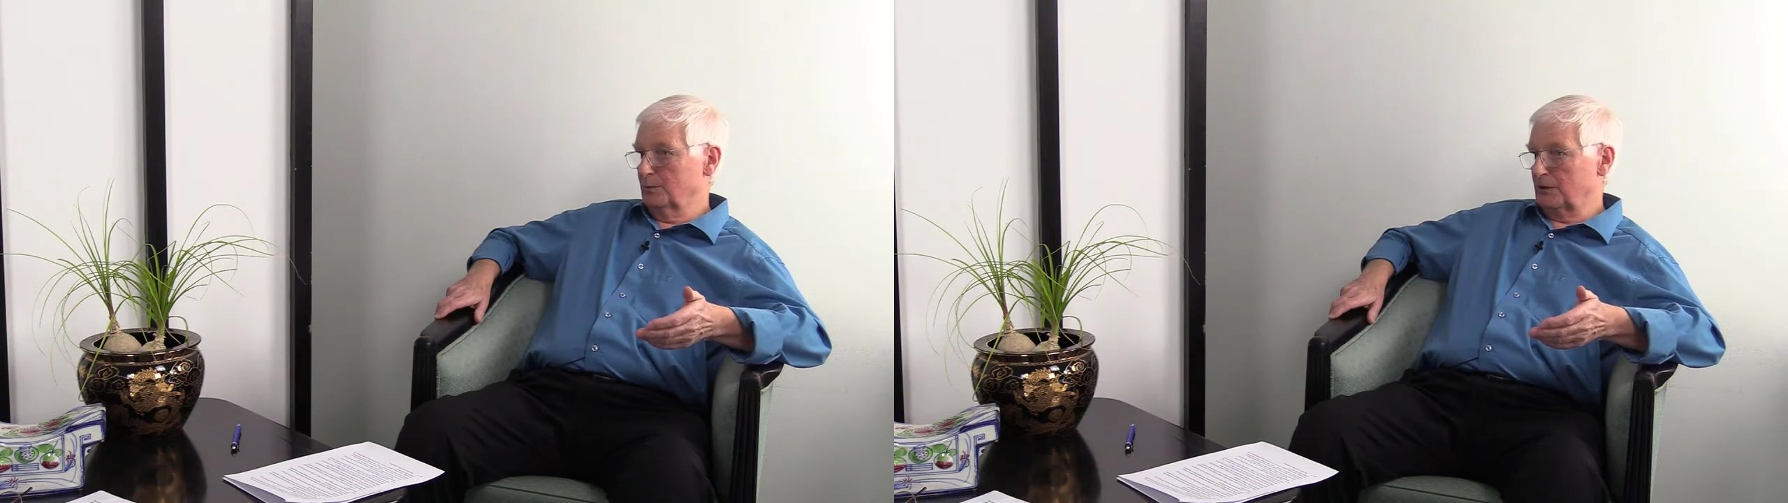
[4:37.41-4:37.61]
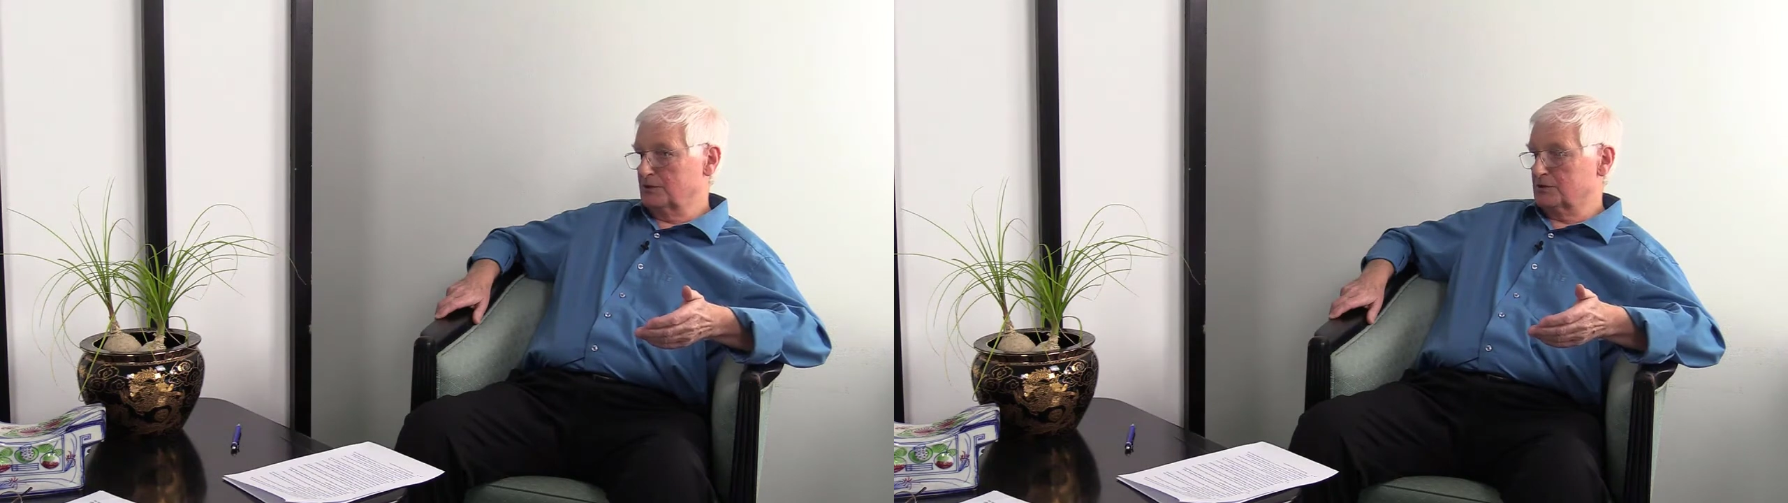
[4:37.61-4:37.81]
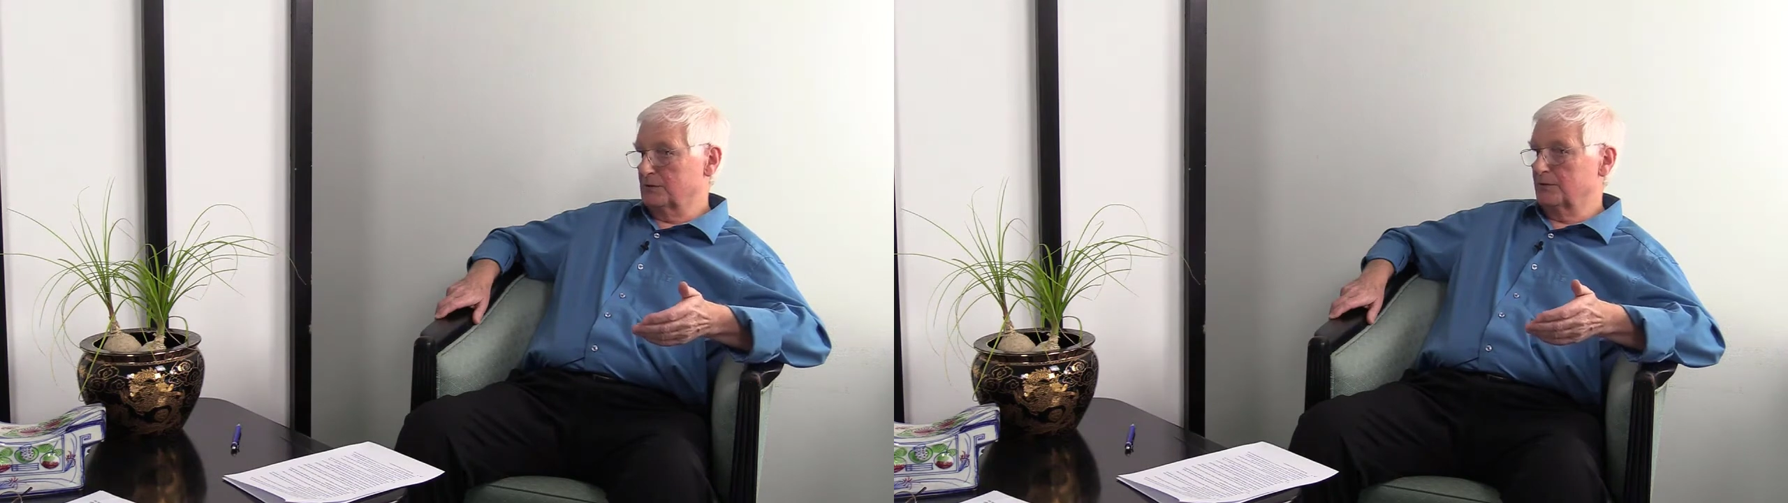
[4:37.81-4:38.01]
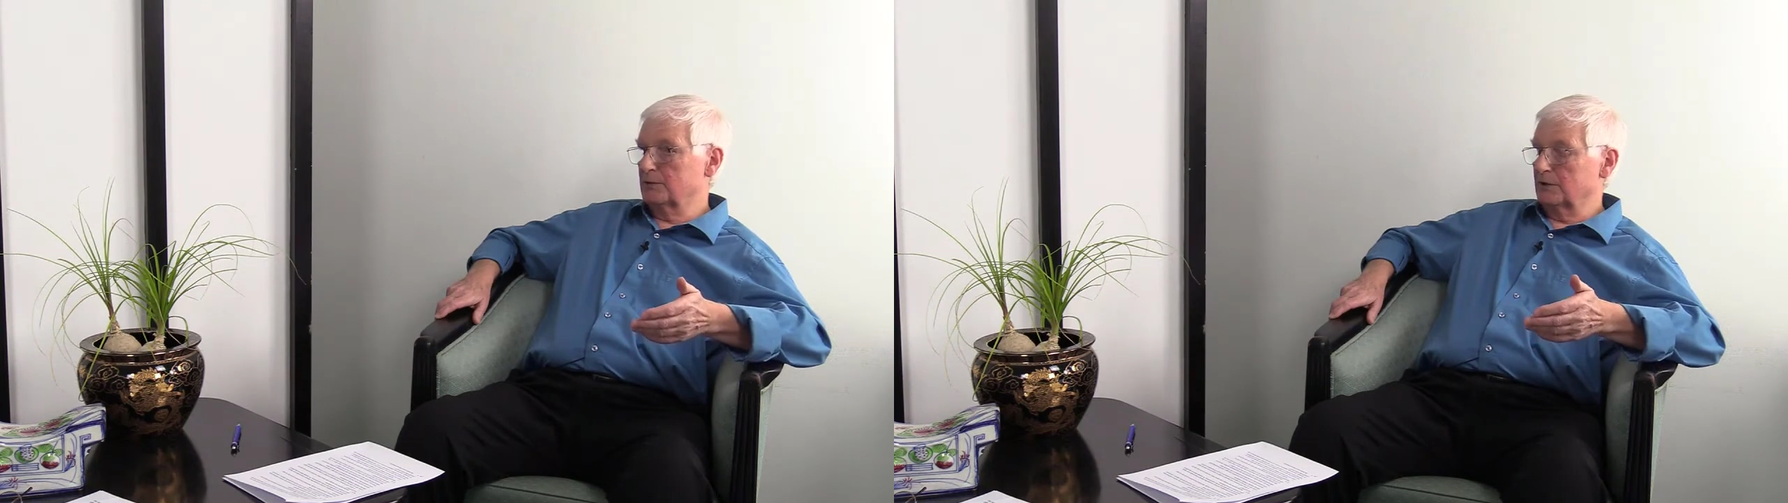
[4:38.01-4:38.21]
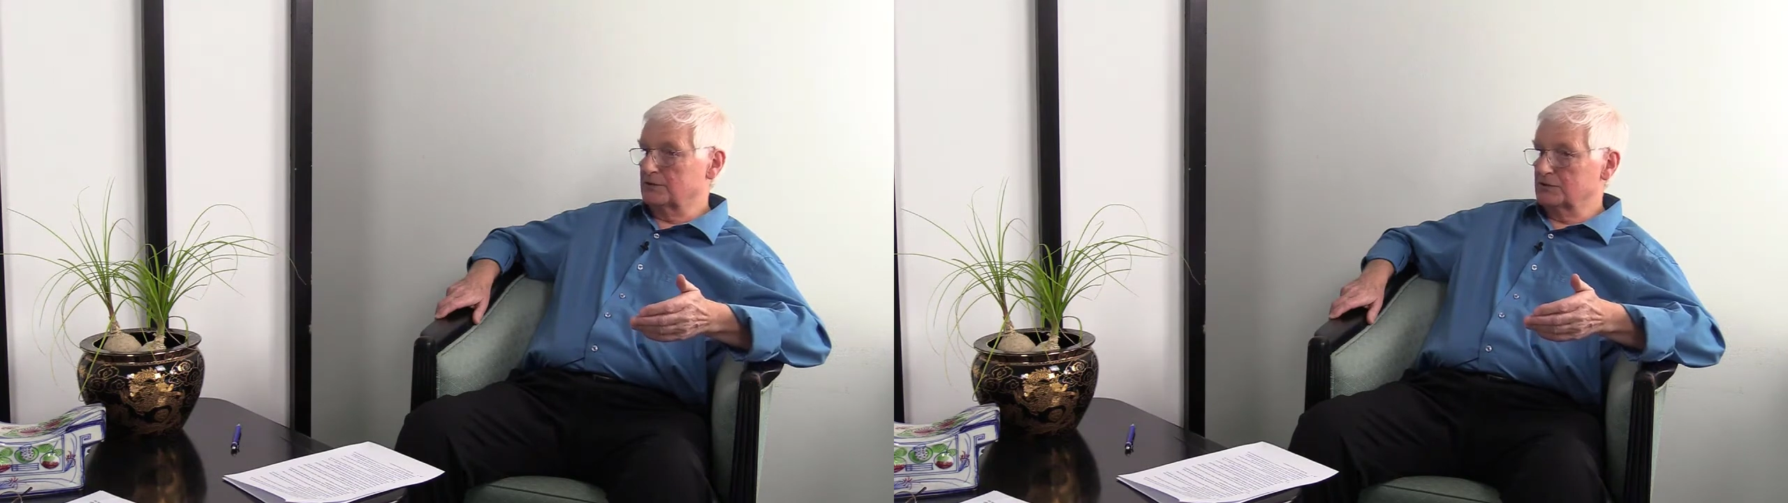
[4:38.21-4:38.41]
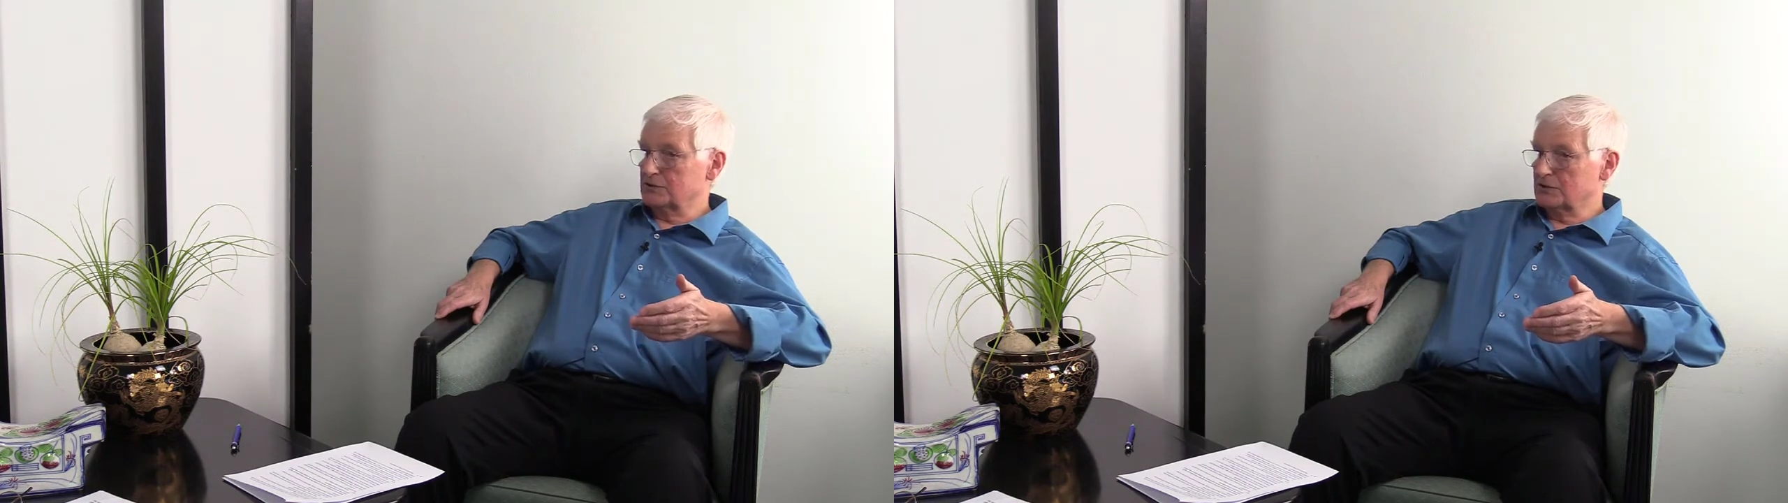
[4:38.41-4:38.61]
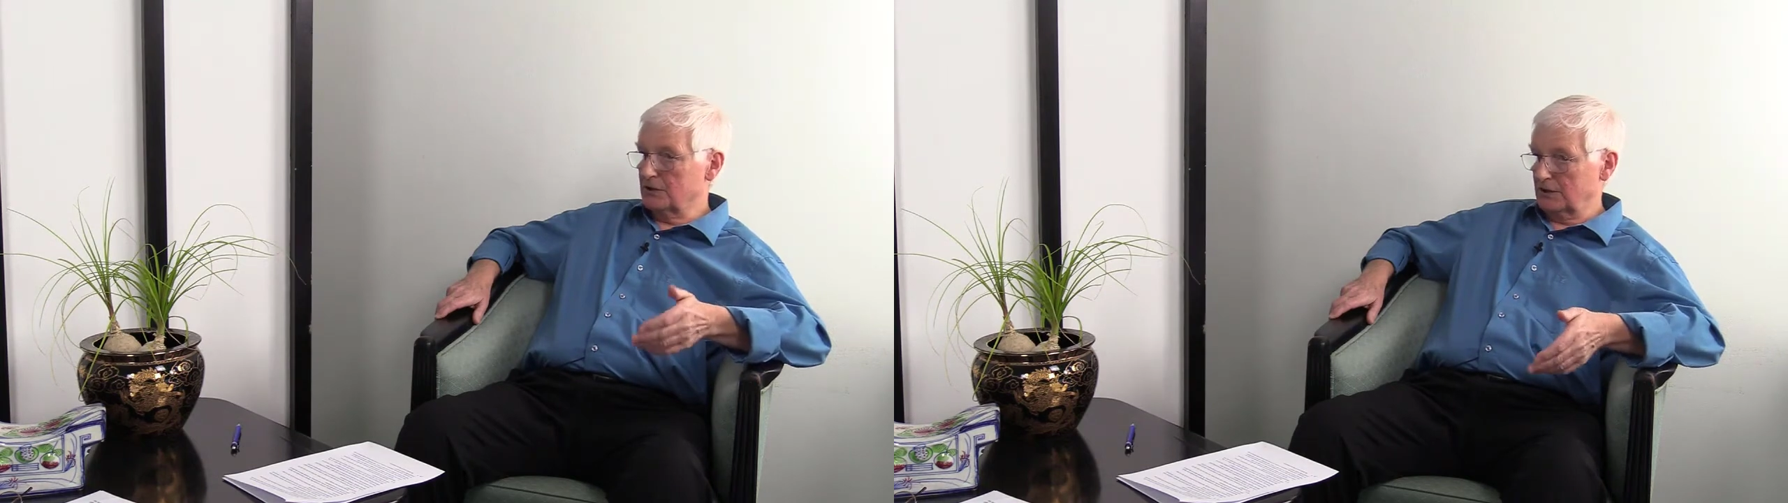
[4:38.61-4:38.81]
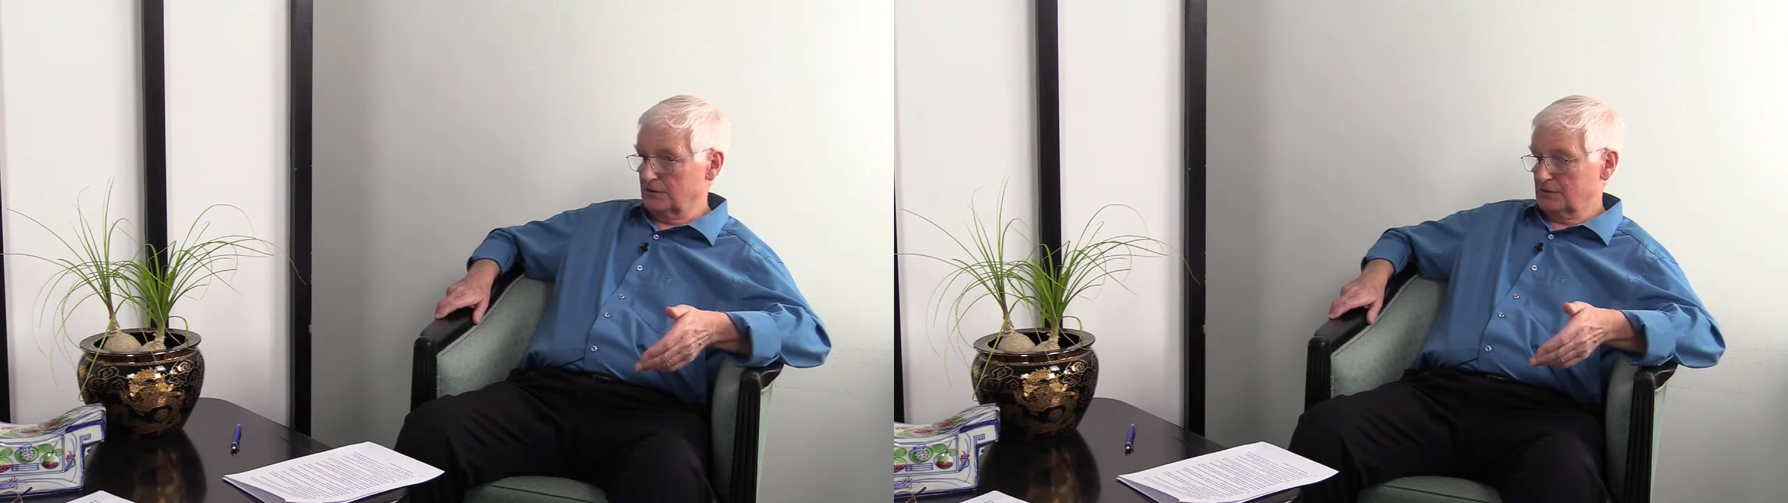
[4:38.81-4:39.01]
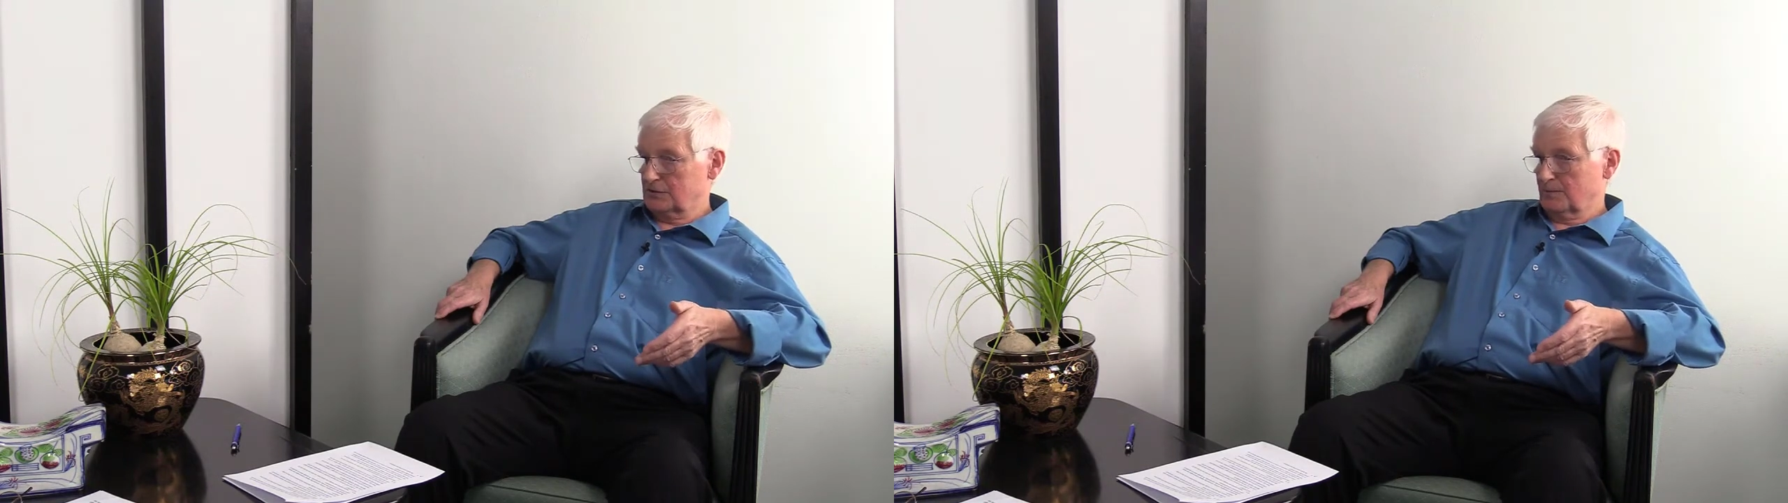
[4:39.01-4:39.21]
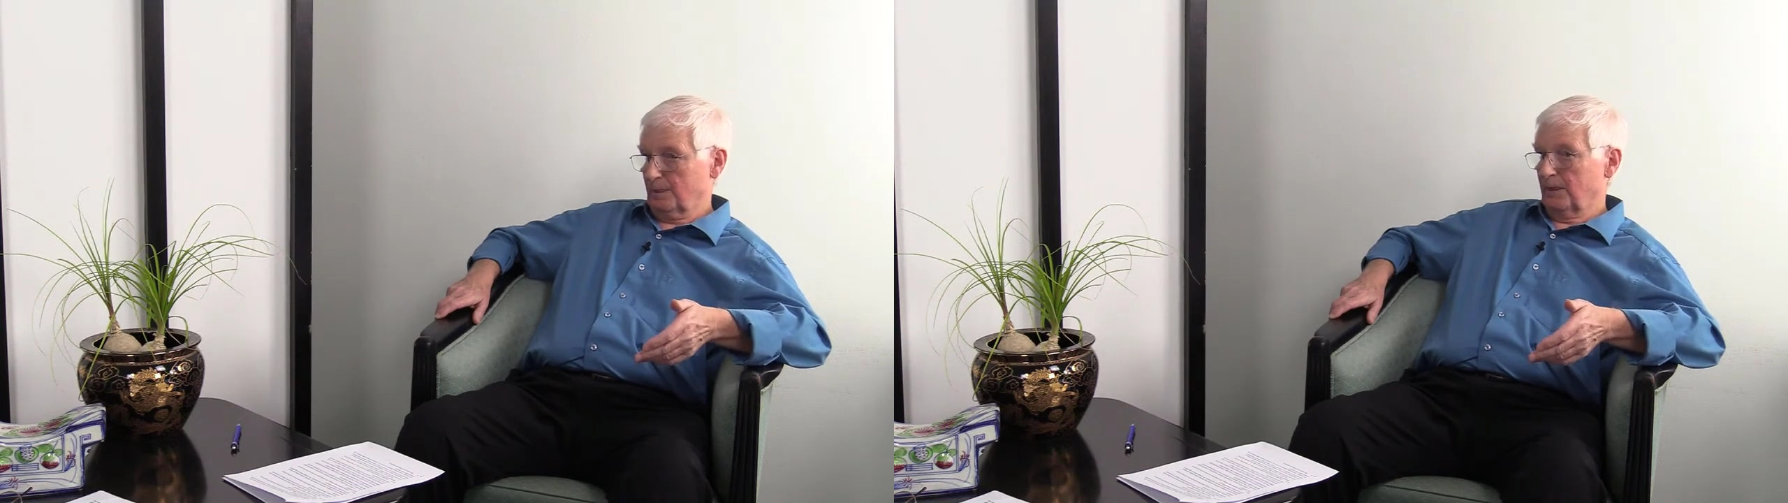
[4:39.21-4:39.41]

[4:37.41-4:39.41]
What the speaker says: medicine in the United States.